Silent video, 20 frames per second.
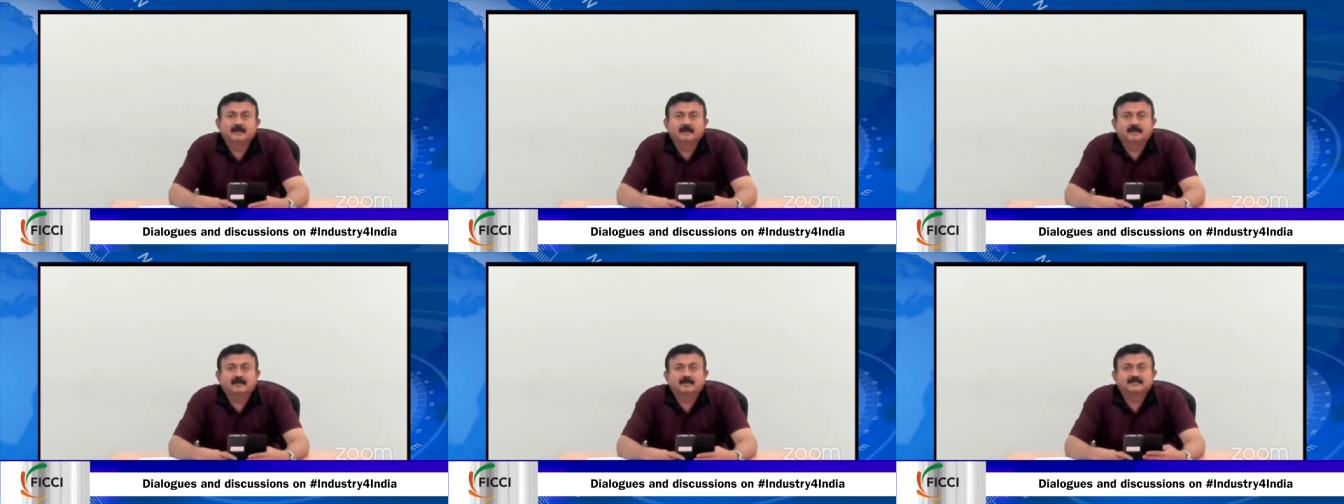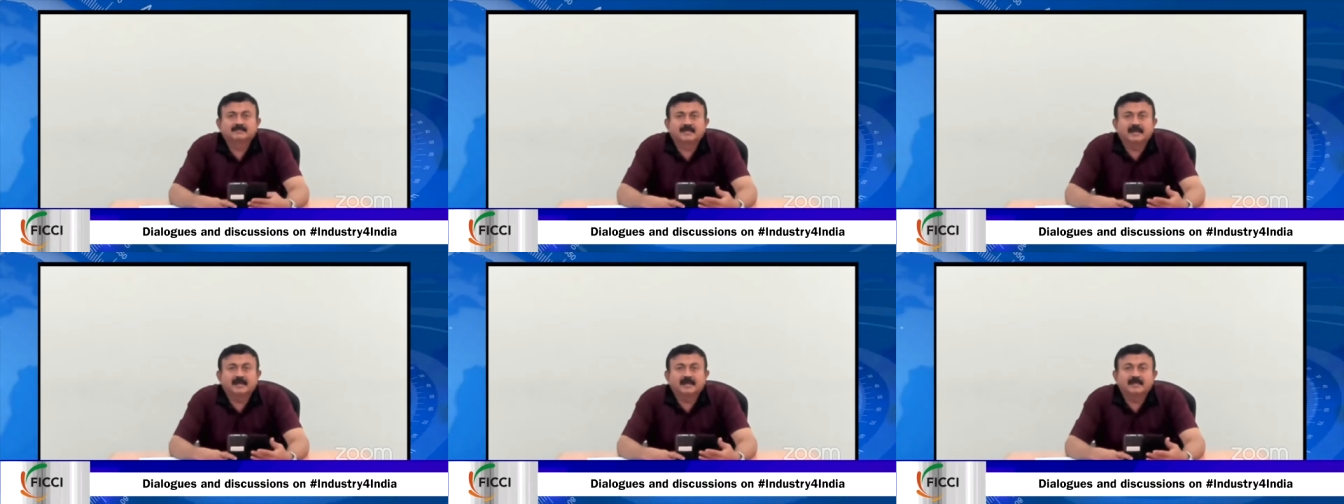uh,
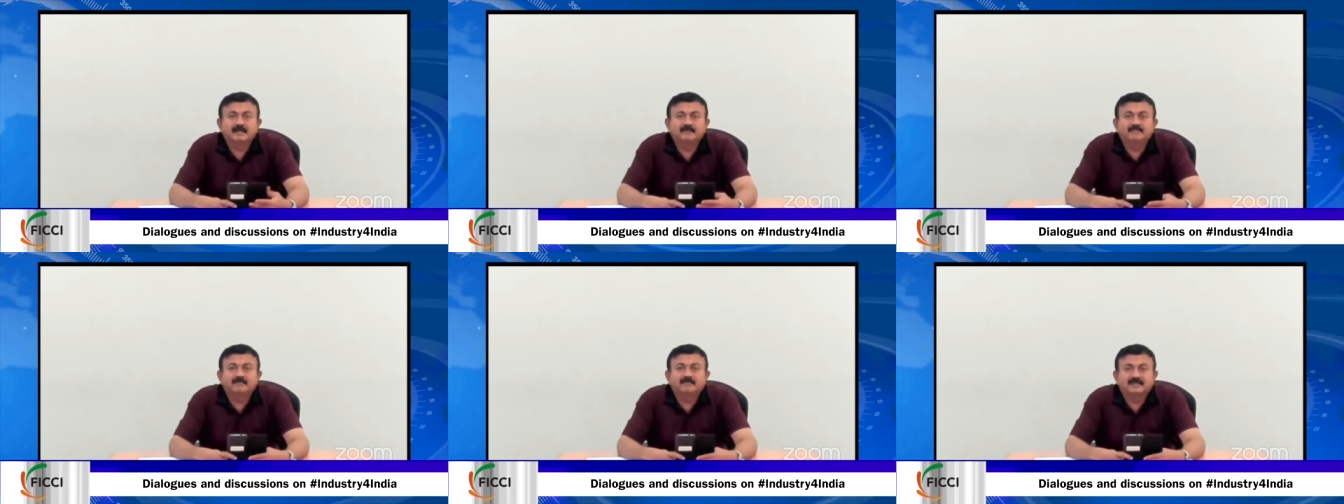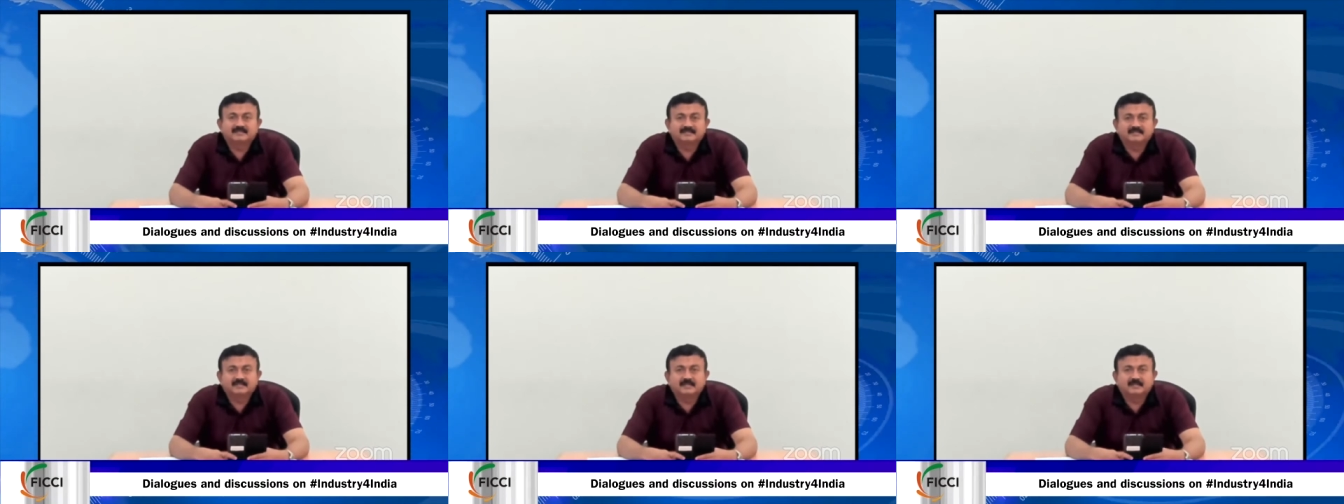slightly
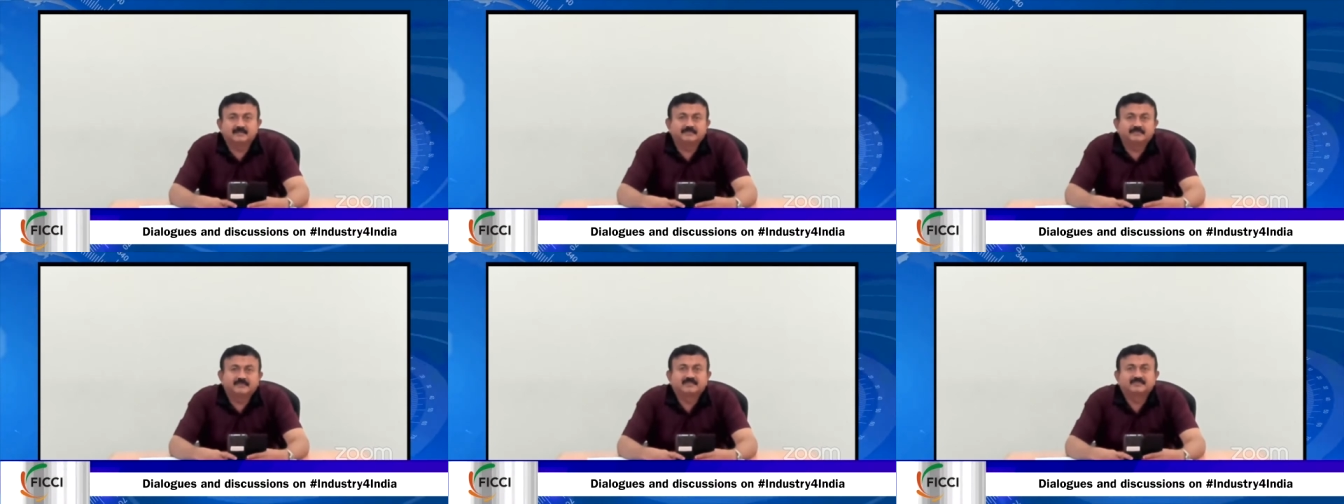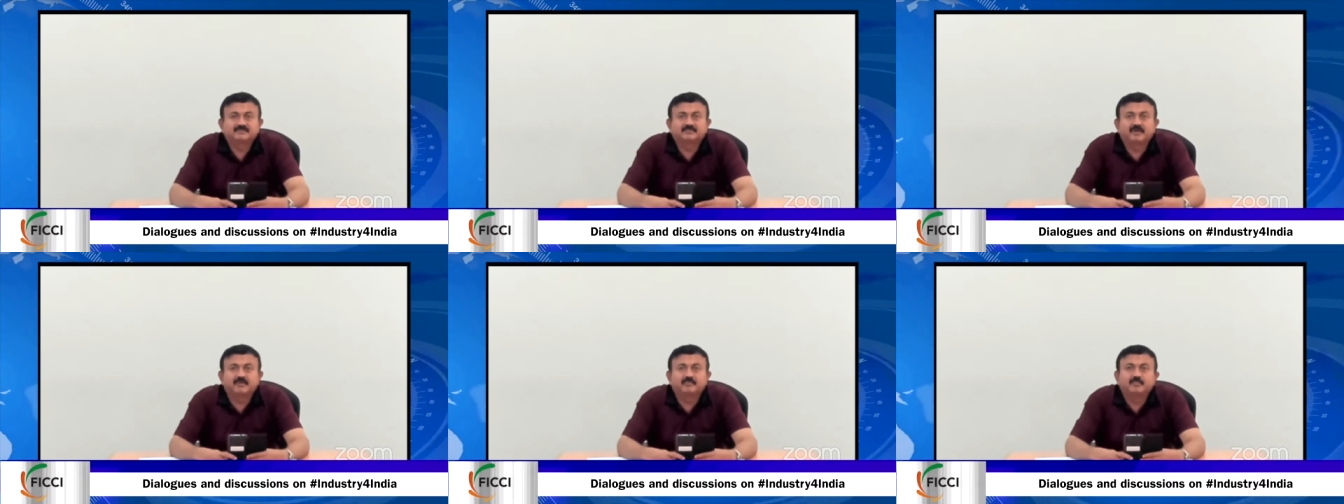worse than the
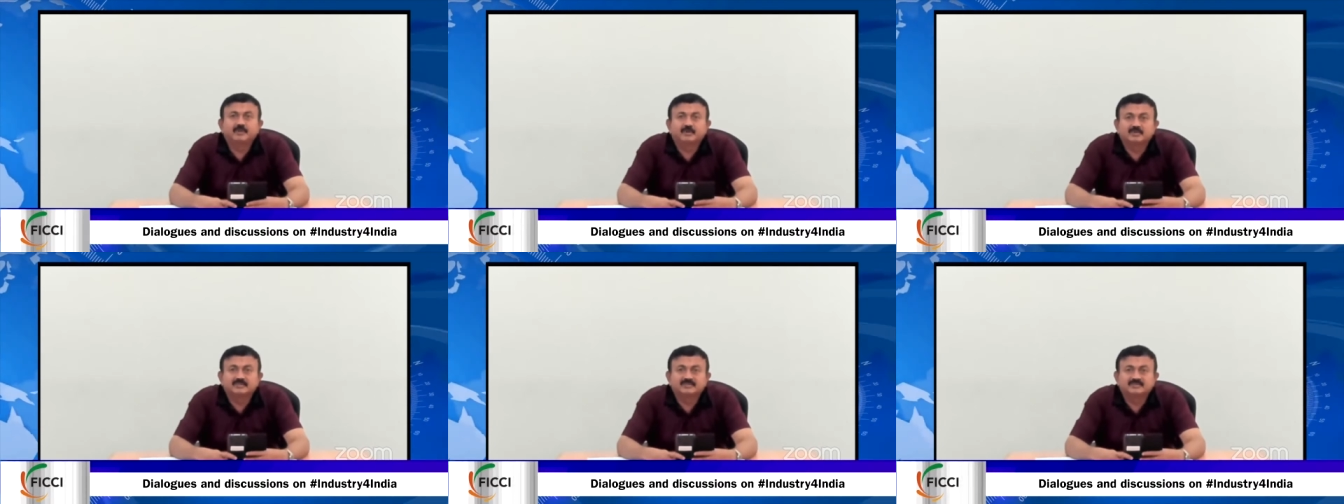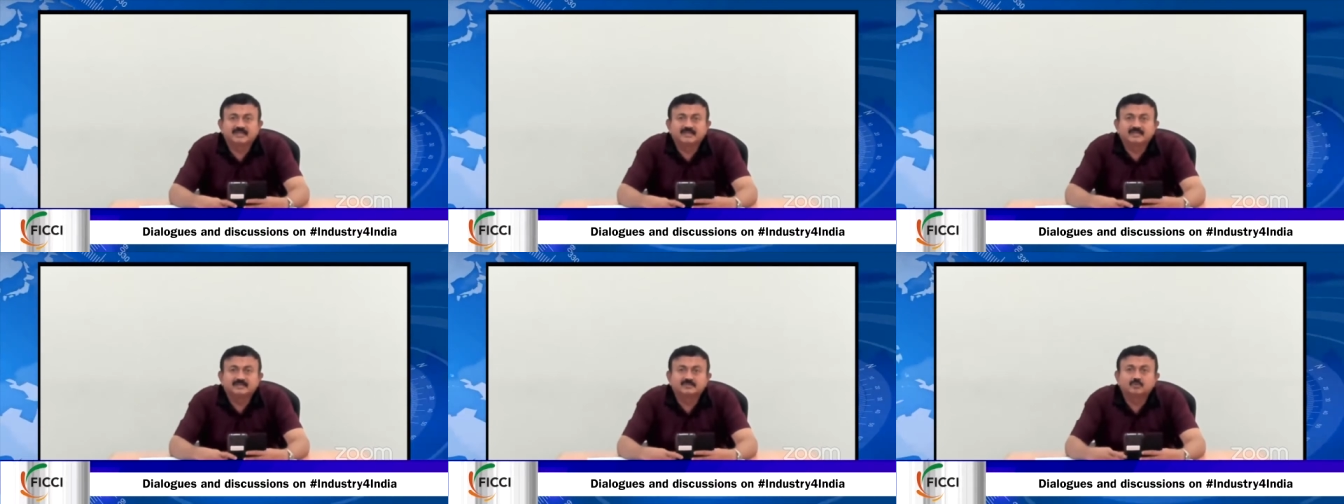first wave because
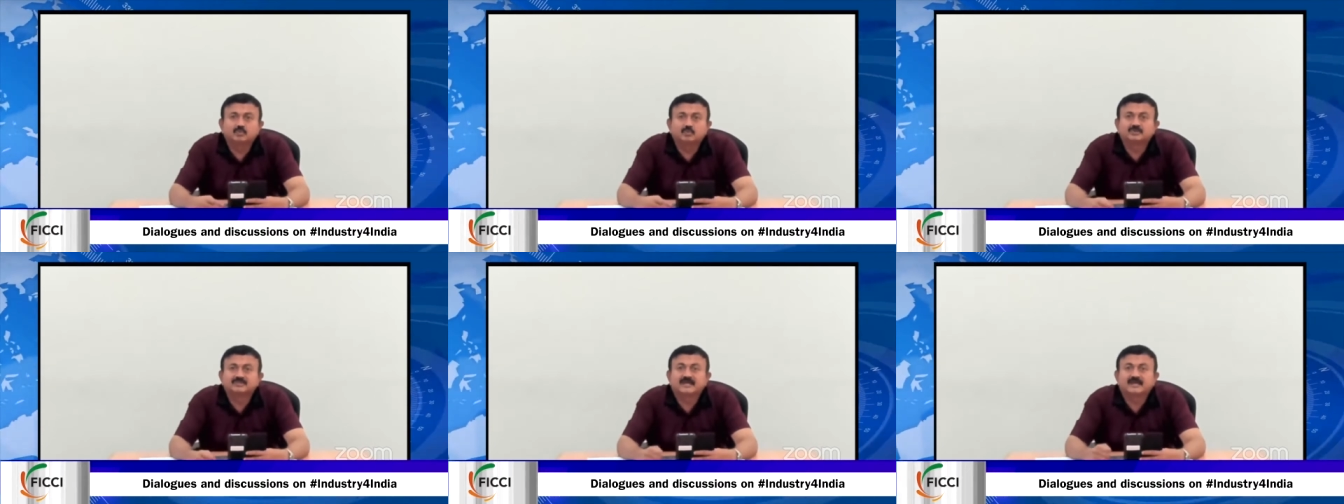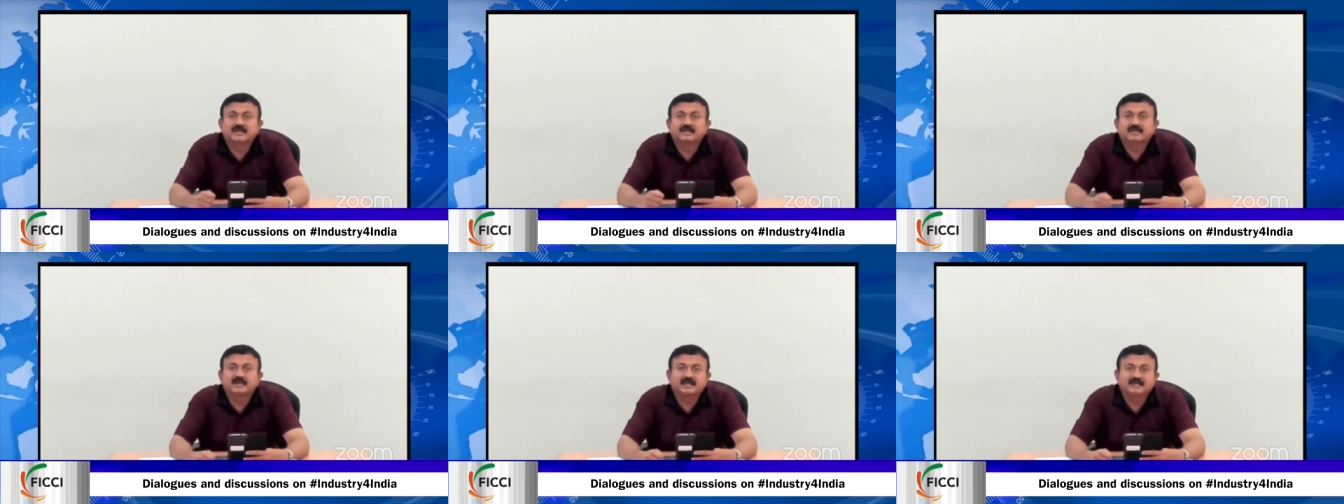there is no
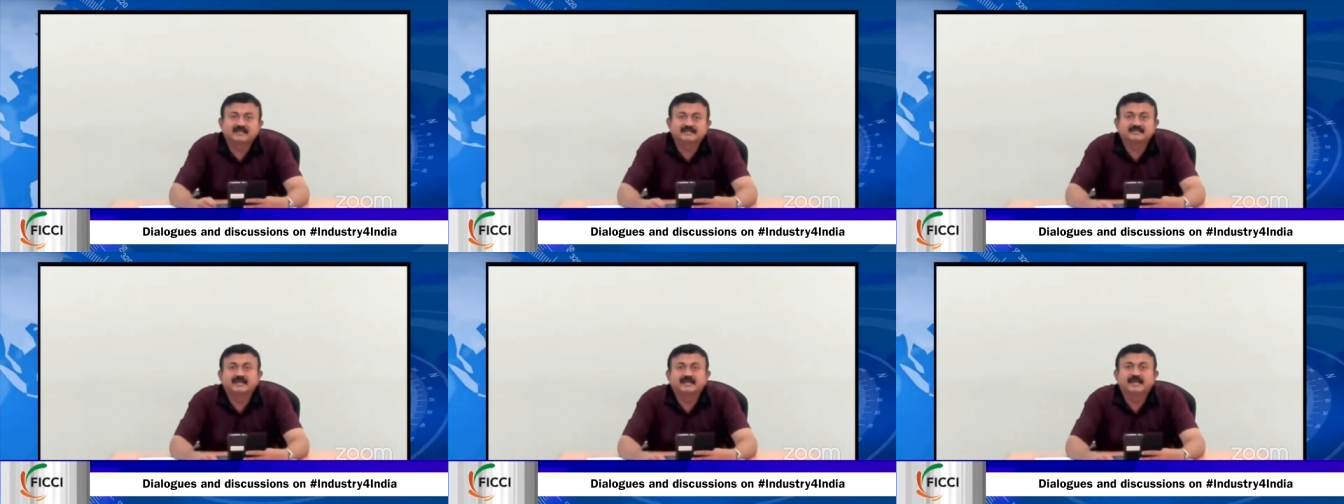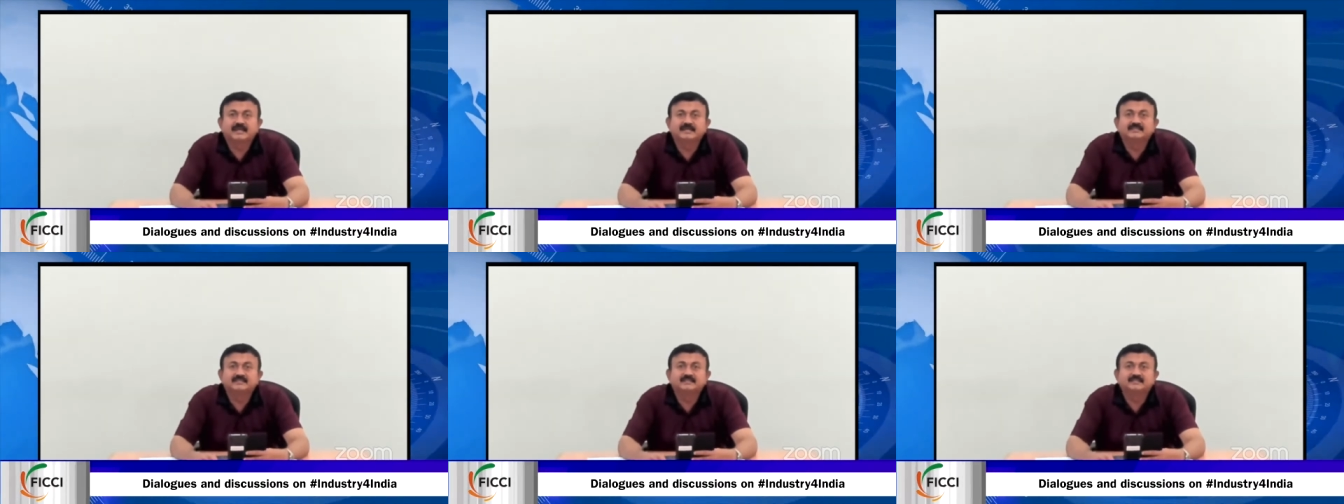centralizing
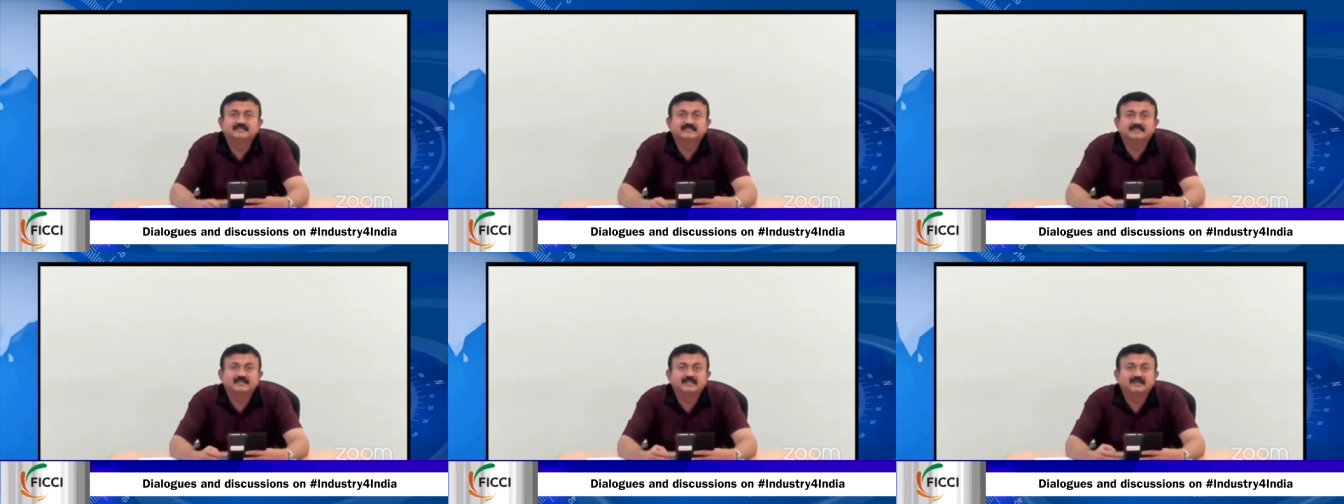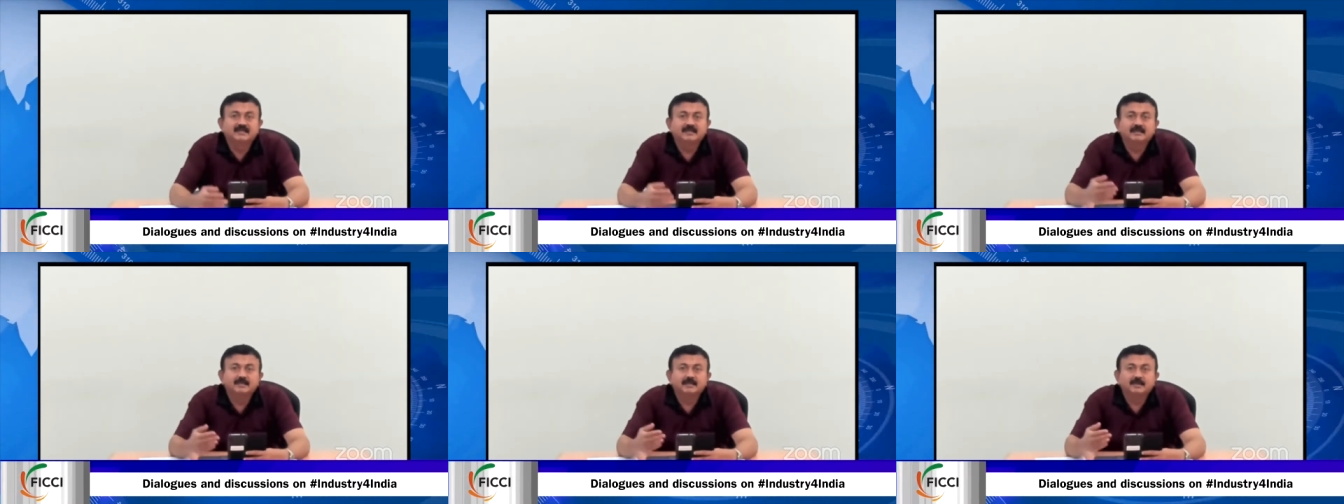
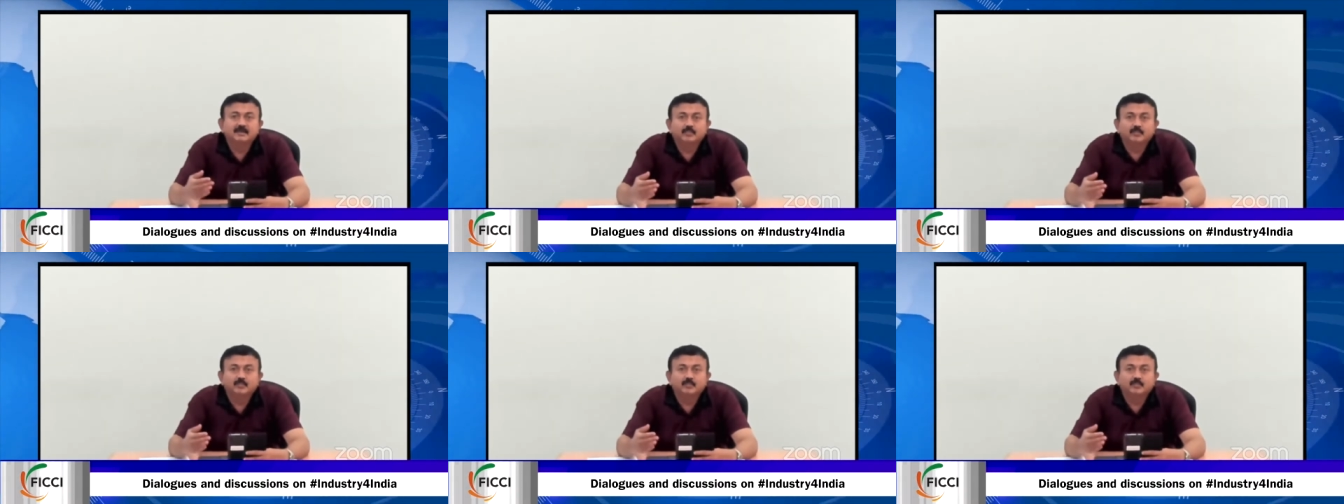agency